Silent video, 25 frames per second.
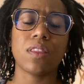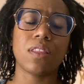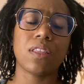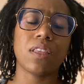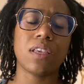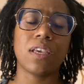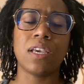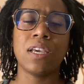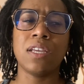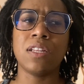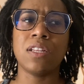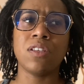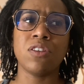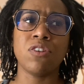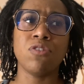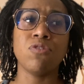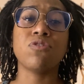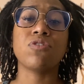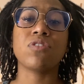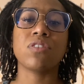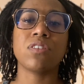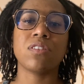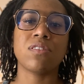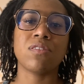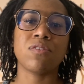And
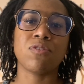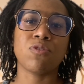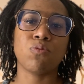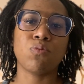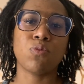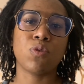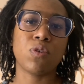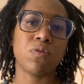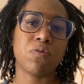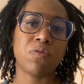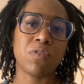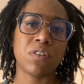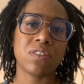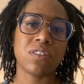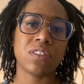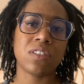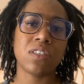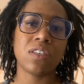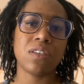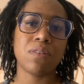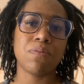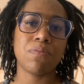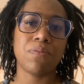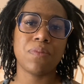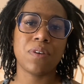usually it's a little more
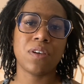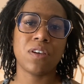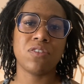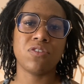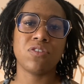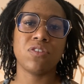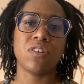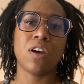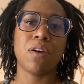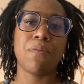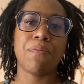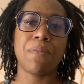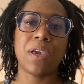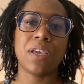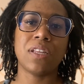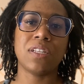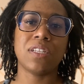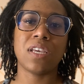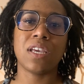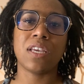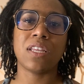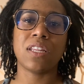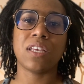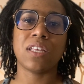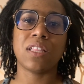frizzy because you're not
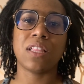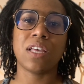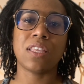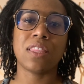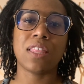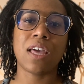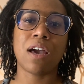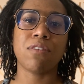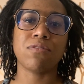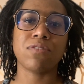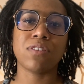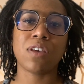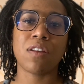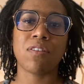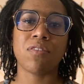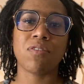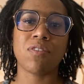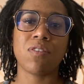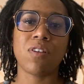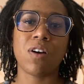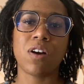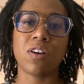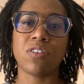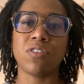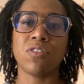maintaining like the outside of the
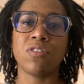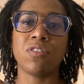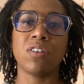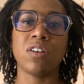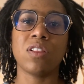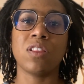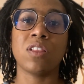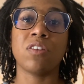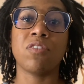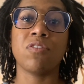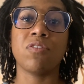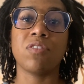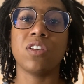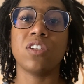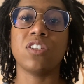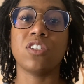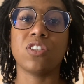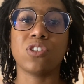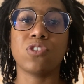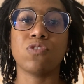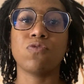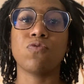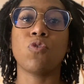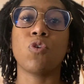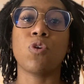lock. You're literally
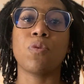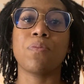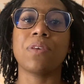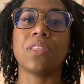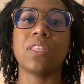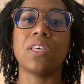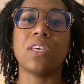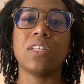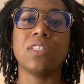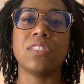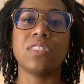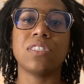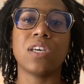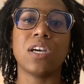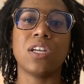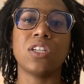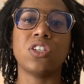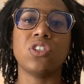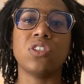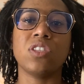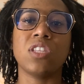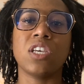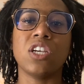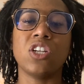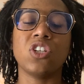just forming the inside,
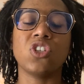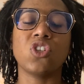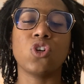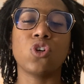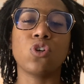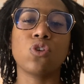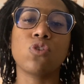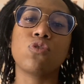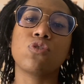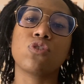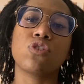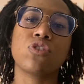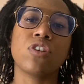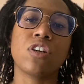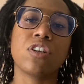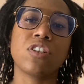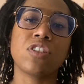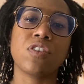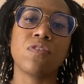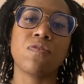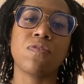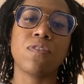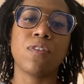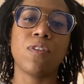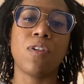the internal structure
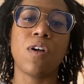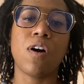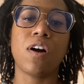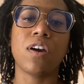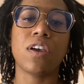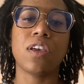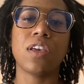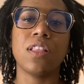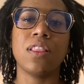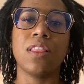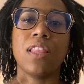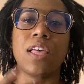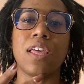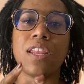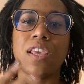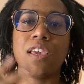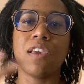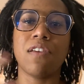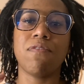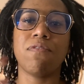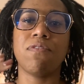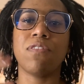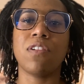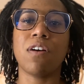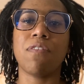of the lock, and letting it
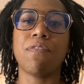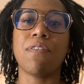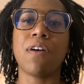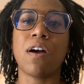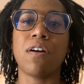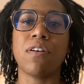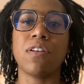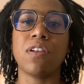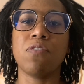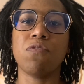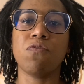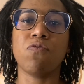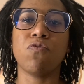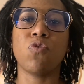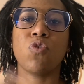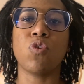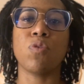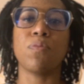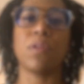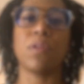fluff out and form a